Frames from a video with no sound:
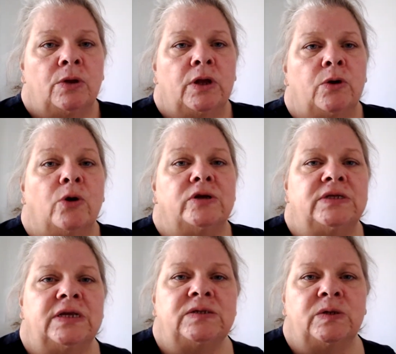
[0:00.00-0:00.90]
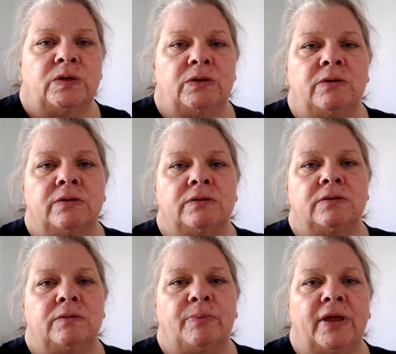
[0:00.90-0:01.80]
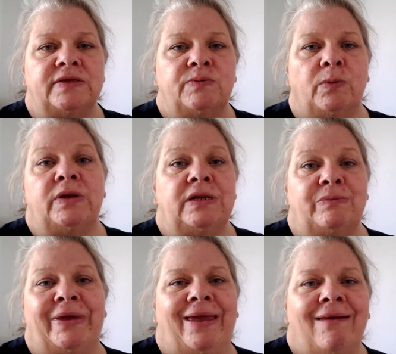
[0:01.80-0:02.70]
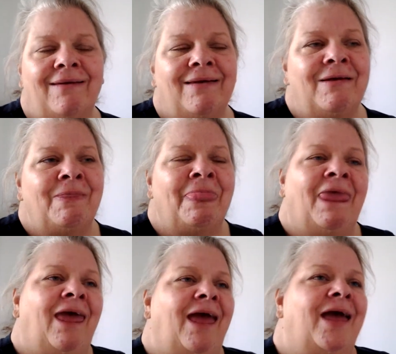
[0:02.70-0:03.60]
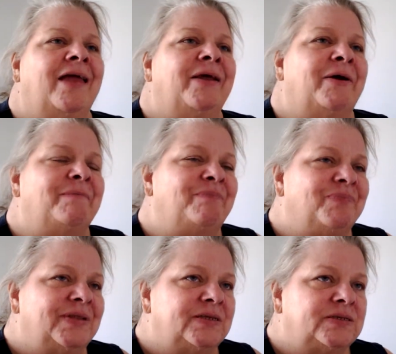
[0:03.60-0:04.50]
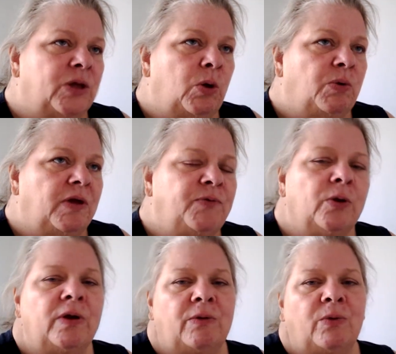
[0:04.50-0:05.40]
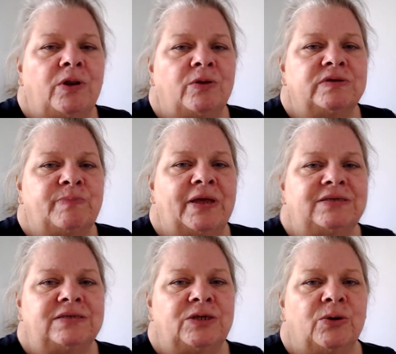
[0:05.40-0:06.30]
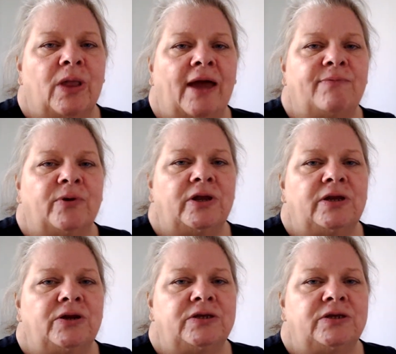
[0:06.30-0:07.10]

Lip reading: in order to get to the place where we need to be. And so if you're at one of those places in your life where you